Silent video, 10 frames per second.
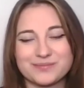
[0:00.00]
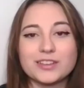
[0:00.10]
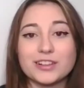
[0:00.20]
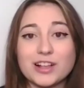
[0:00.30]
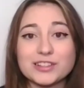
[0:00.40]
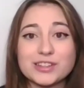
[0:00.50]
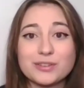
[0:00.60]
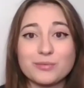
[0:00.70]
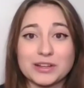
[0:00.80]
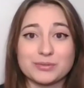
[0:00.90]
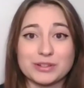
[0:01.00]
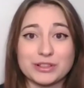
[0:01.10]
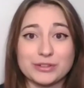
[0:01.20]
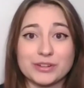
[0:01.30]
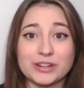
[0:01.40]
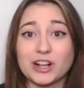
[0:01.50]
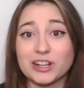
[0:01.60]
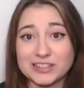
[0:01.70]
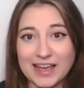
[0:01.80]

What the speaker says: You'll also want to include a call to